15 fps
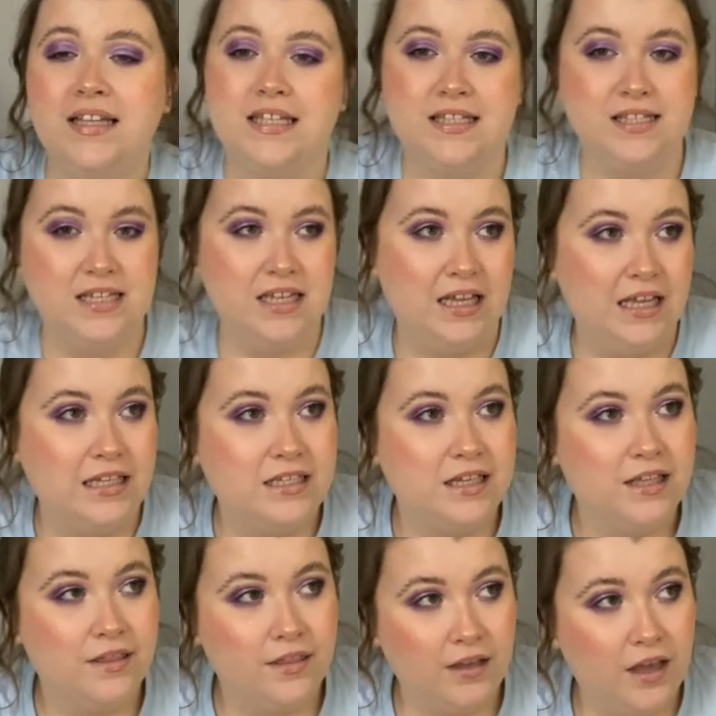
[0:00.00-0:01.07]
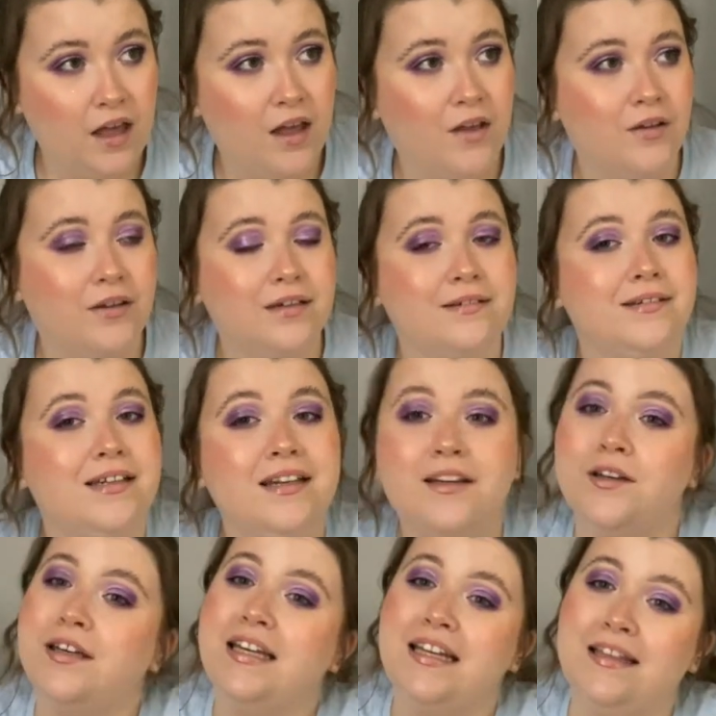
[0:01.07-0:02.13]
did need the curtain. I
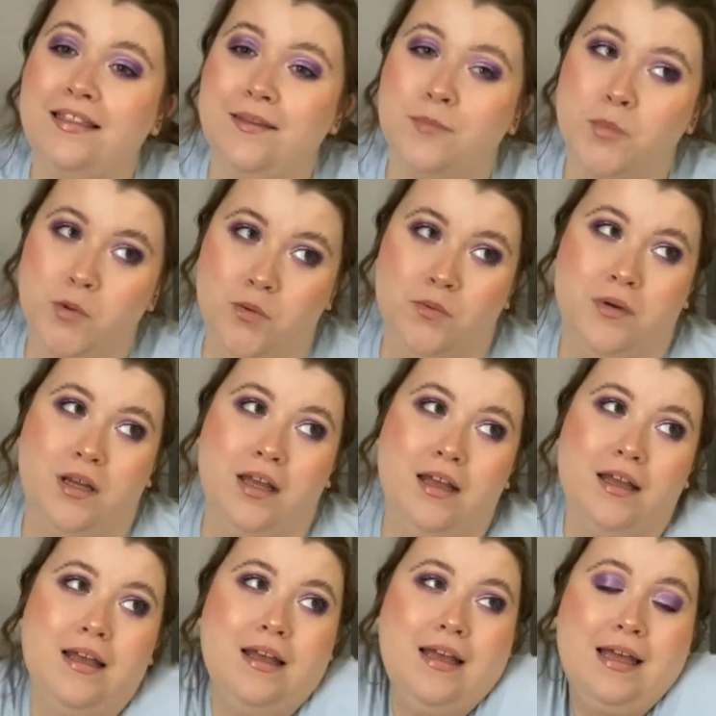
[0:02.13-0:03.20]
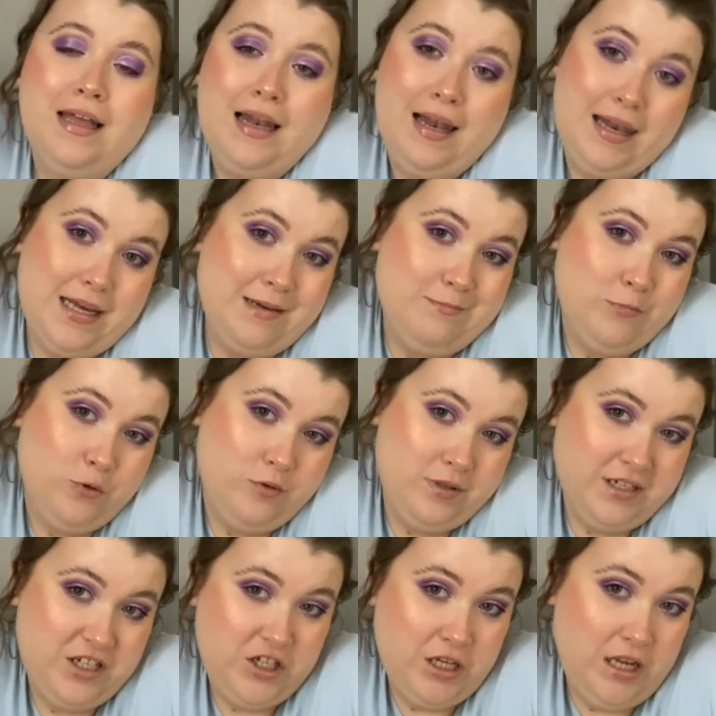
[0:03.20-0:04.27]
didn't need the moon lamp or the
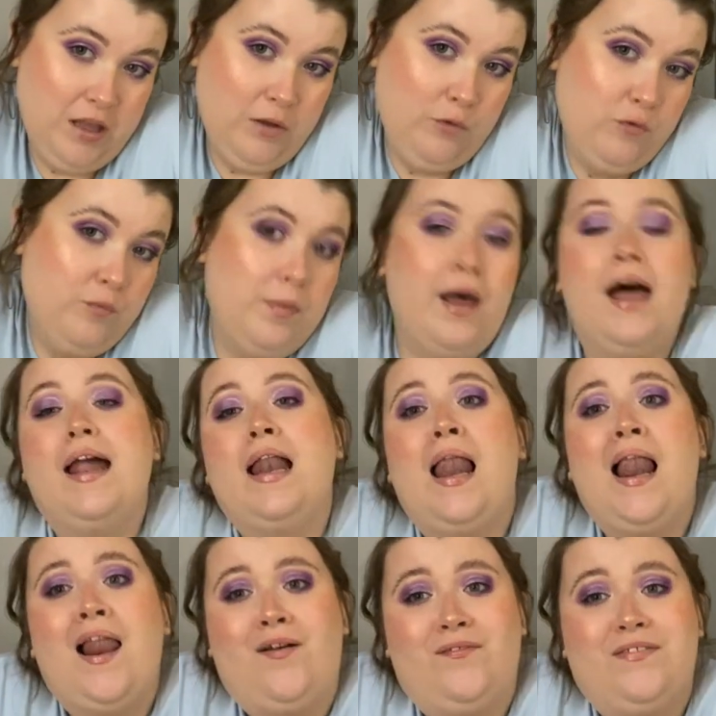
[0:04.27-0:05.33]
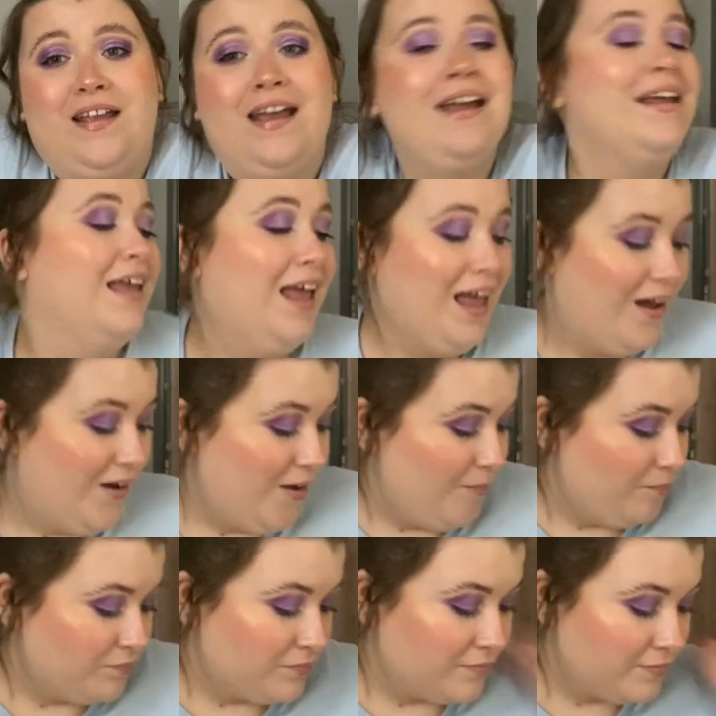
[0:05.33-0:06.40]
shelf, but I loved it.
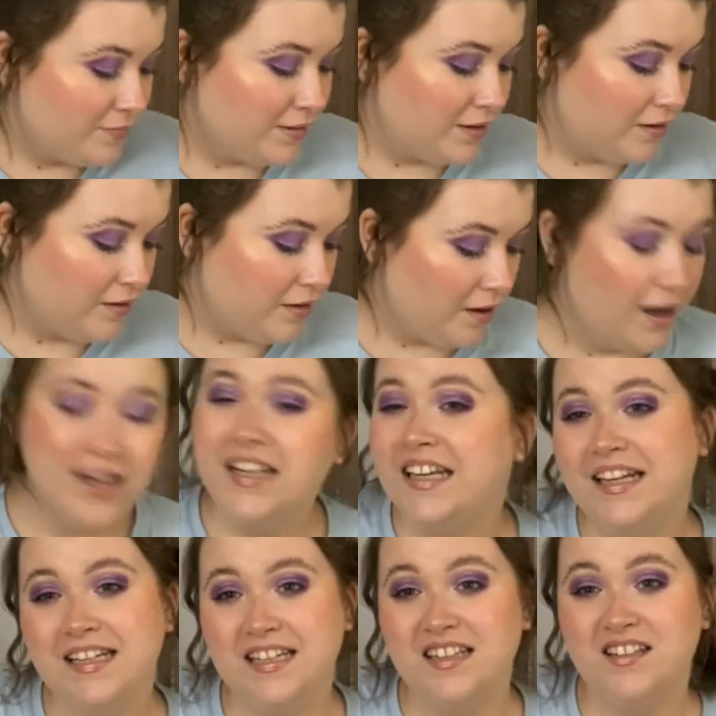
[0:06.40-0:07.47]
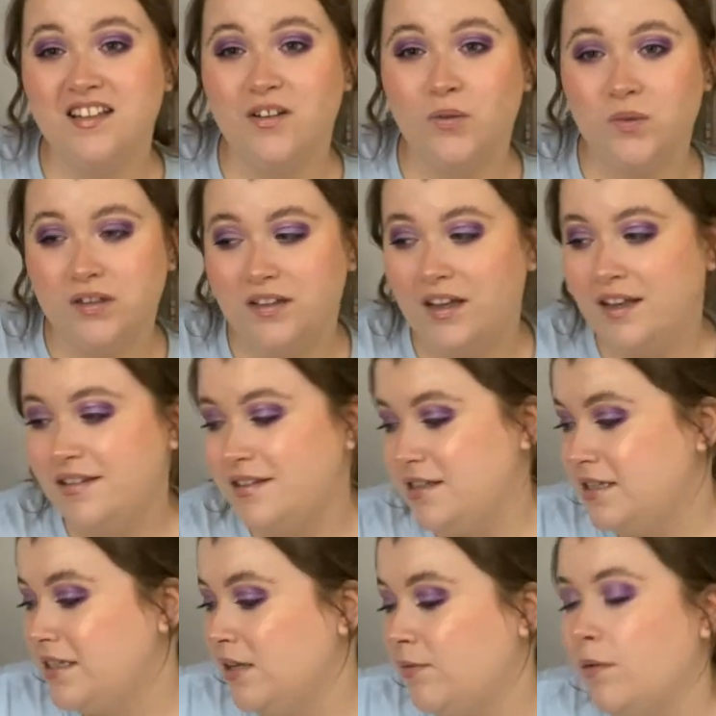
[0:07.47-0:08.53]
Kind of needed the
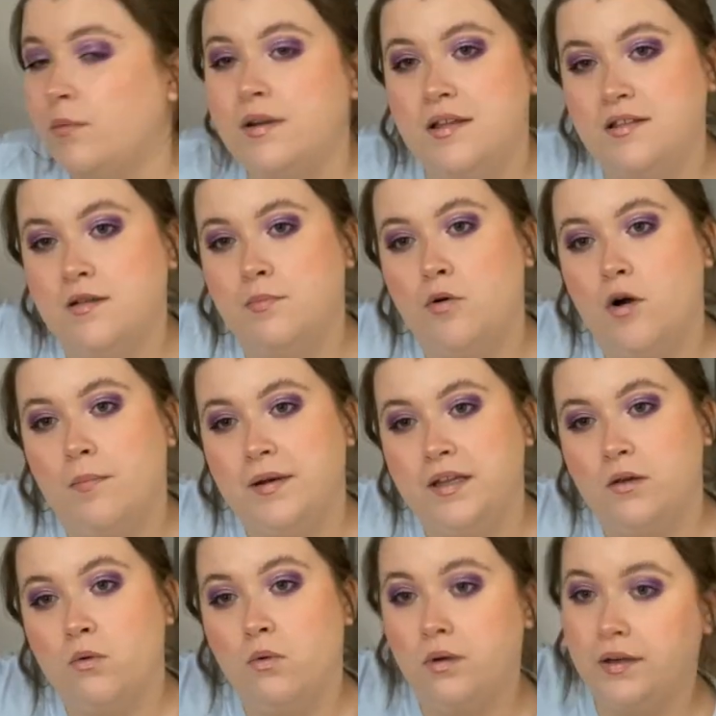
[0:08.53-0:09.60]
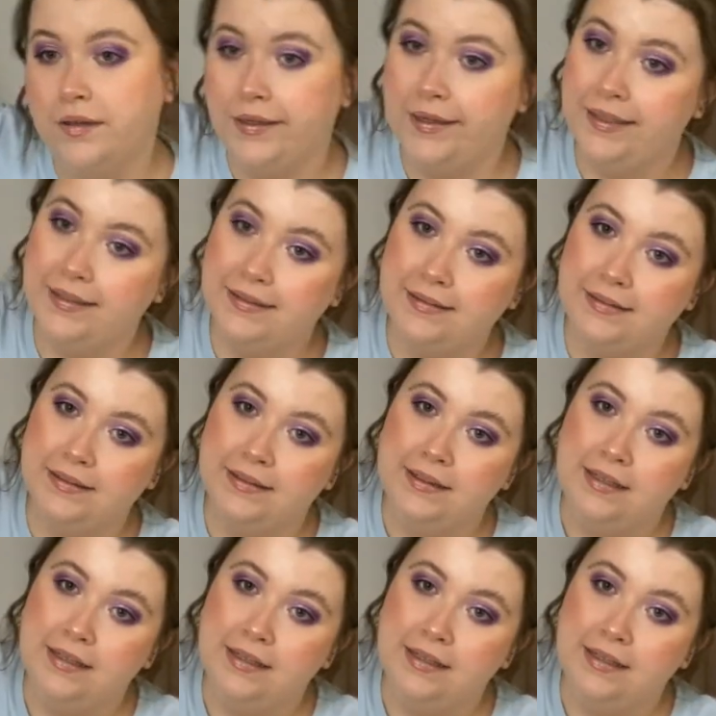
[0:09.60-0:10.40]
organisers if I wanted to properly organise